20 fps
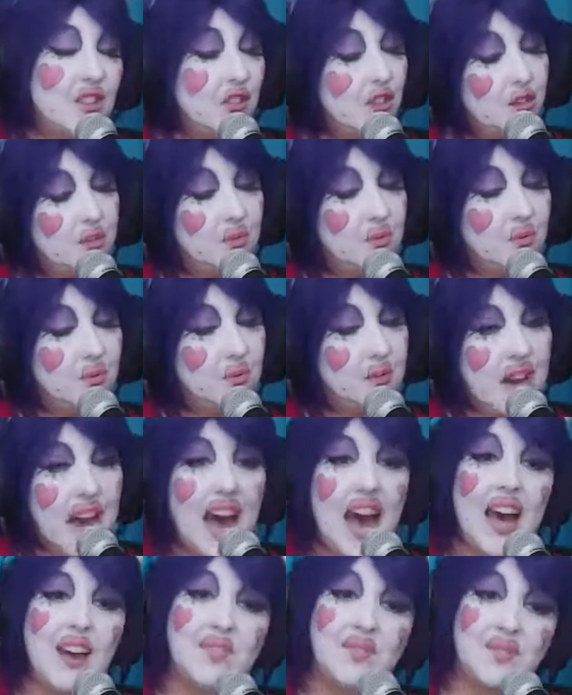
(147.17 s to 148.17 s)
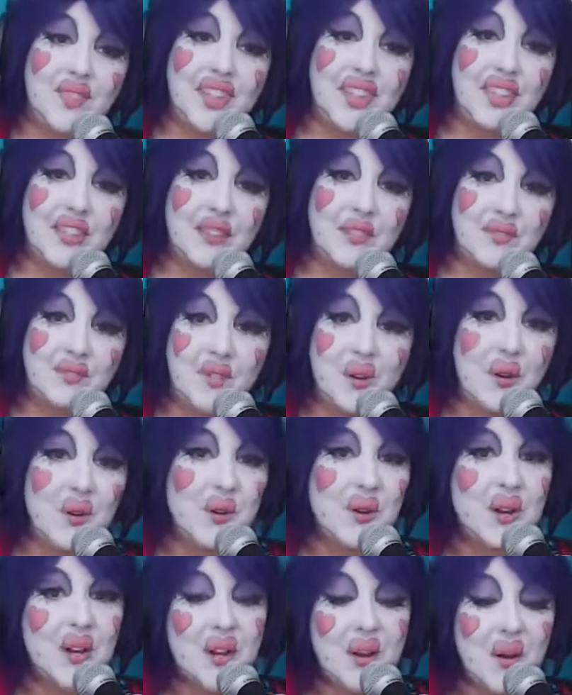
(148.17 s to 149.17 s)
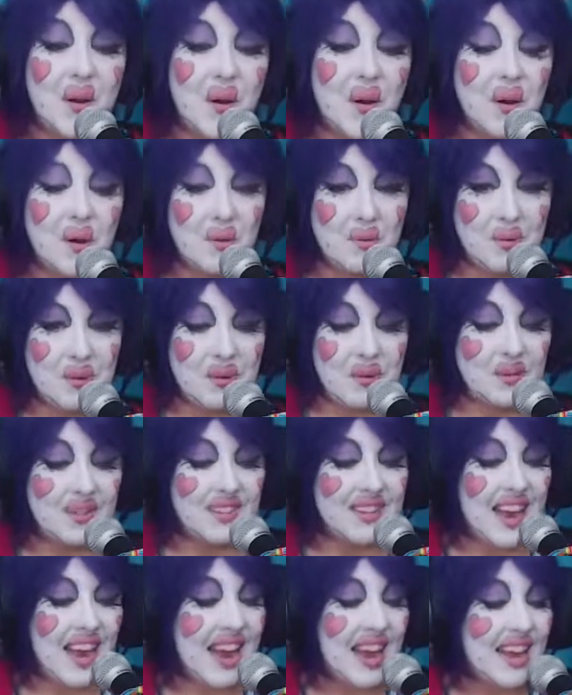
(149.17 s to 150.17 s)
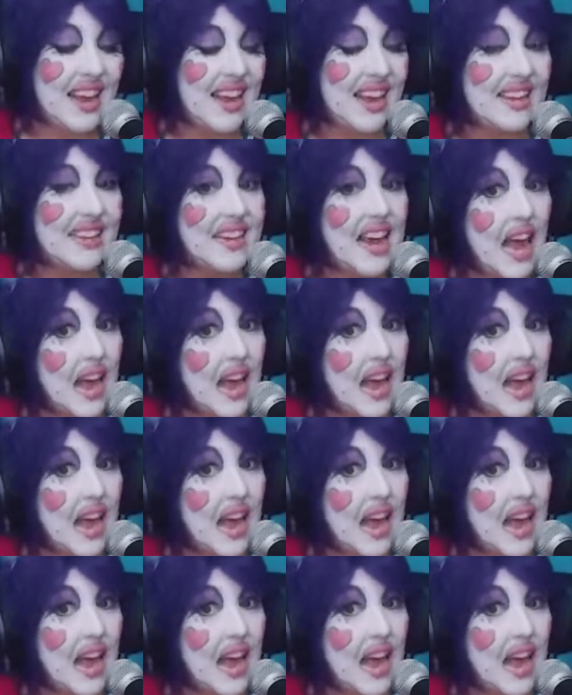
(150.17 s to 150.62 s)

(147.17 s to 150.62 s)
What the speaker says: Do not fear for your world's end.